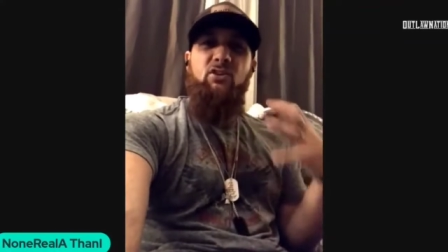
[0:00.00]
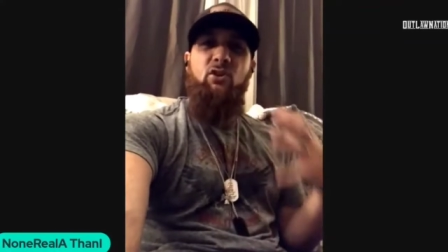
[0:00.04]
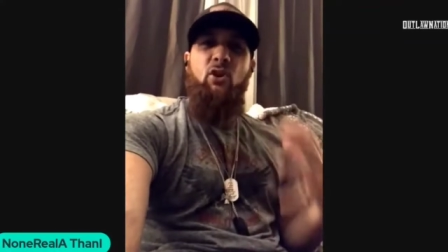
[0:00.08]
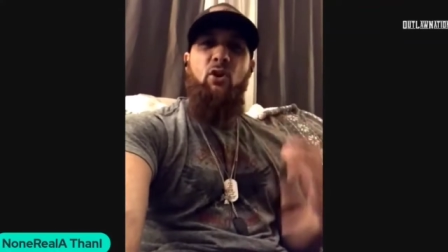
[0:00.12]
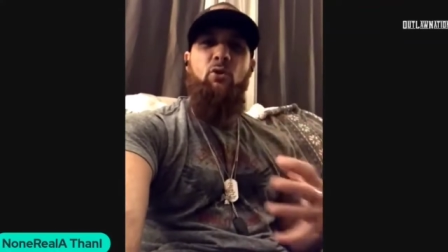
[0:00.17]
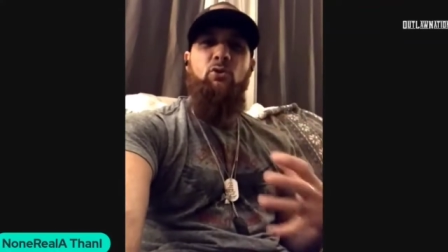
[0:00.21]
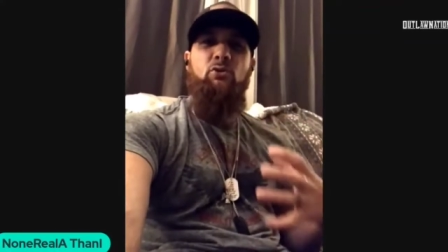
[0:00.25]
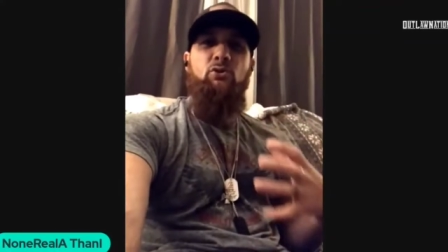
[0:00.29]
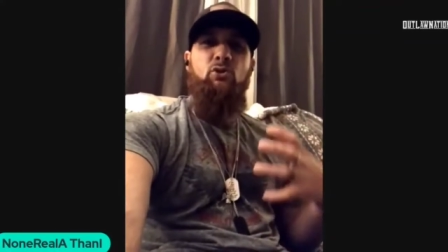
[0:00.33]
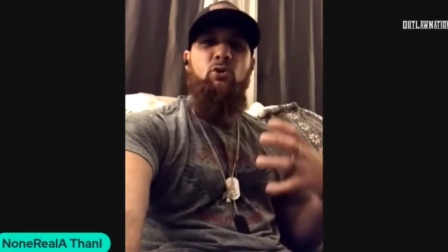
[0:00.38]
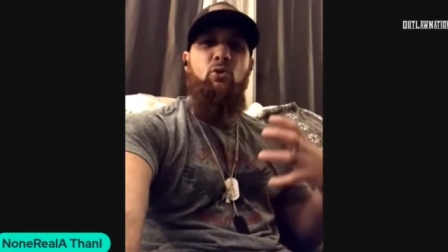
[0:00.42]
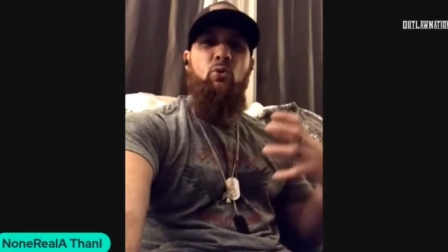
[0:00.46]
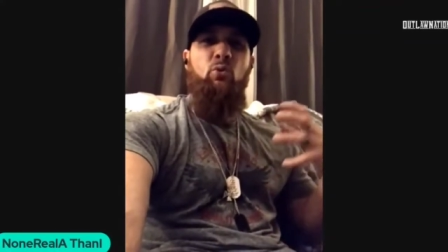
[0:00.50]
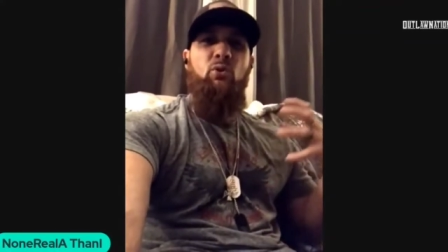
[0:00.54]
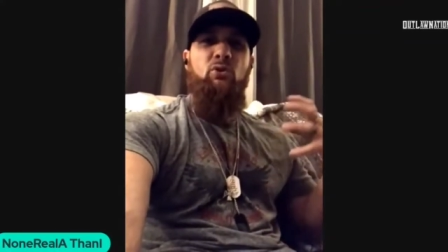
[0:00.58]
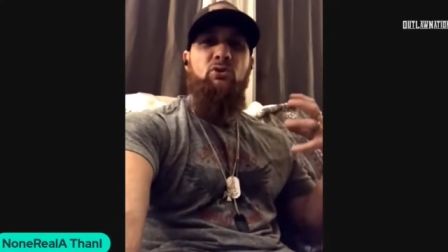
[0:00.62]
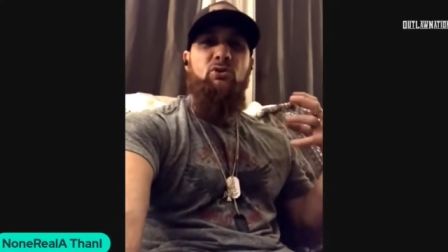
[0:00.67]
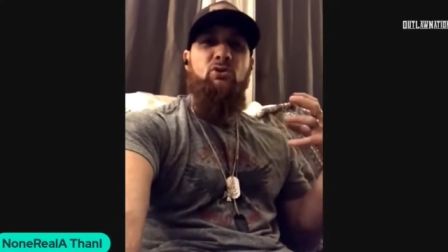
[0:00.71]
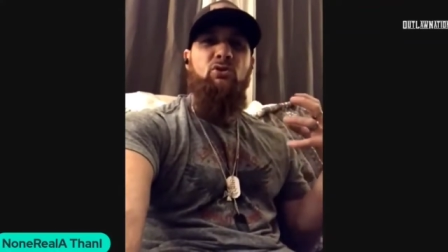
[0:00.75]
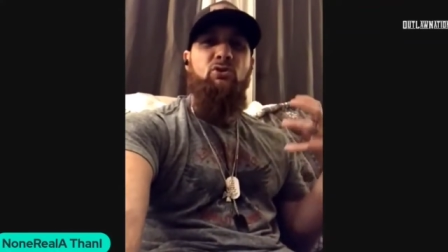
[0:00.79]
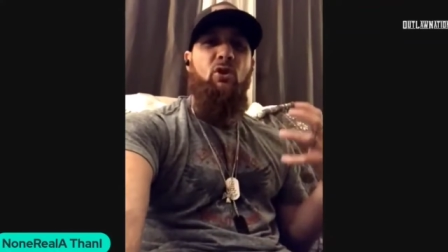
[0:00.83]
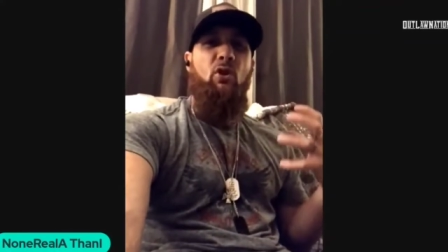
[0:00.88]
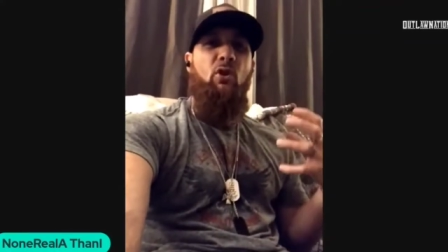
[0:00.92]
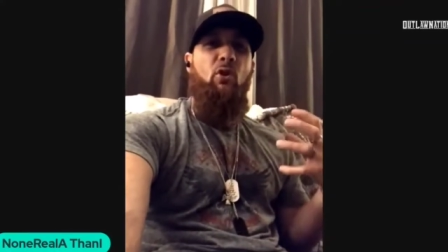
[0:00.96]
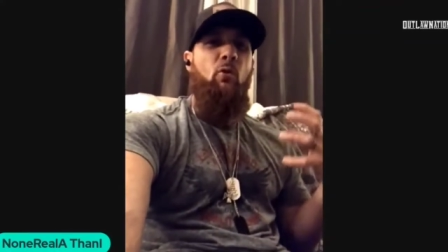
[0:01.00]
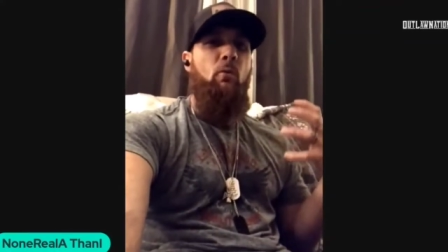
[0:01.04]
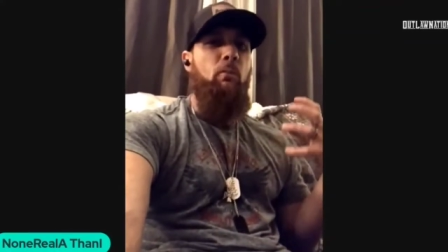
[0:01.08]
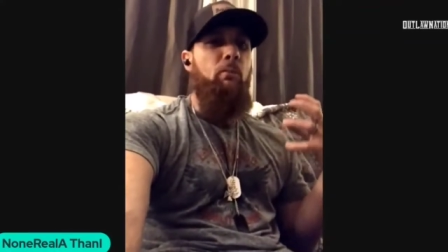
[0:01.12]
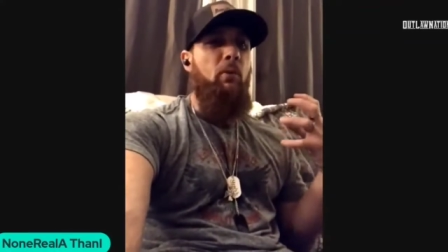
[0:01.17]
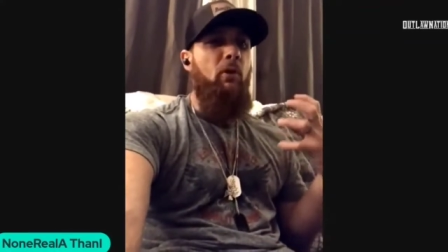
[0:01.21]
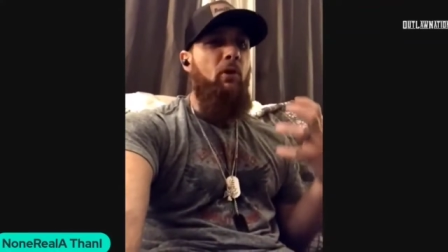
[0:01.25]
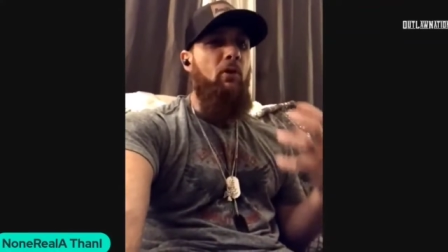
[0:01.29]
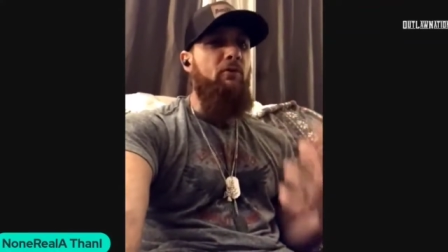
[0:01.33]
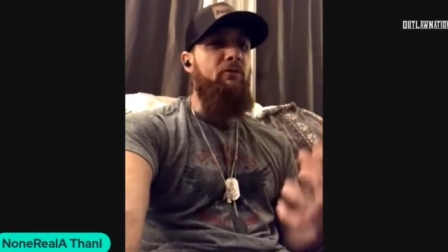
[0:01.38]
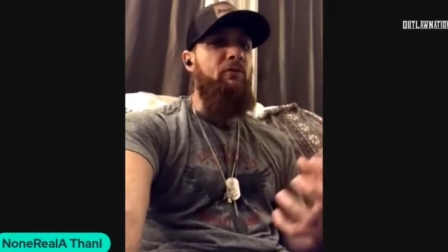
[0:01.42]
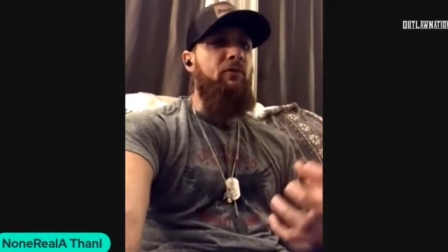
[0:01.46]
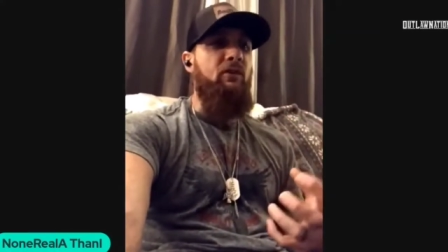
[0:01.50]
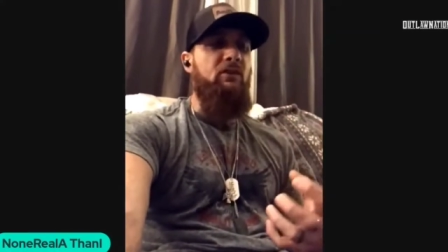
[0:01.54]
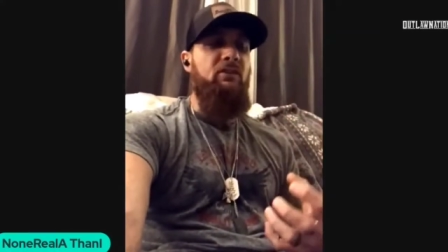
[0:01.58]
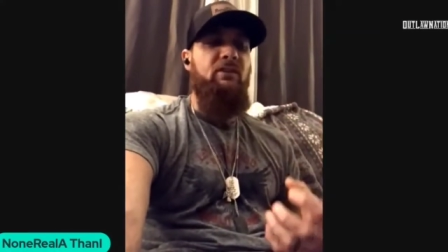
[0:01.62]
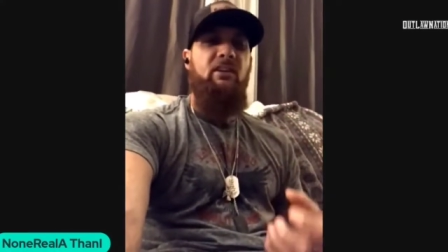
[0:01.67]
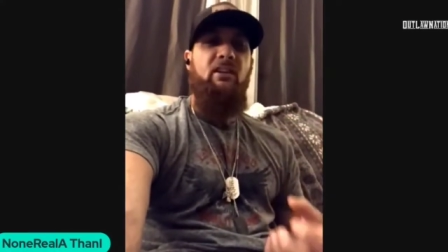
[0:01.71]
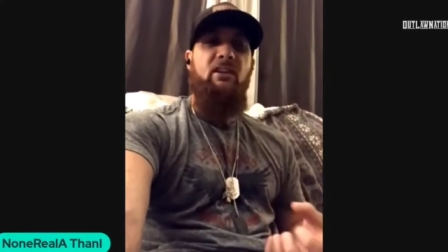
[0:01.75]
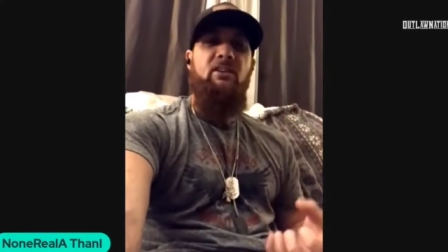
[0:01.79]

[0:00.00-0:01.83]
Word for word: goes to it so perfectly.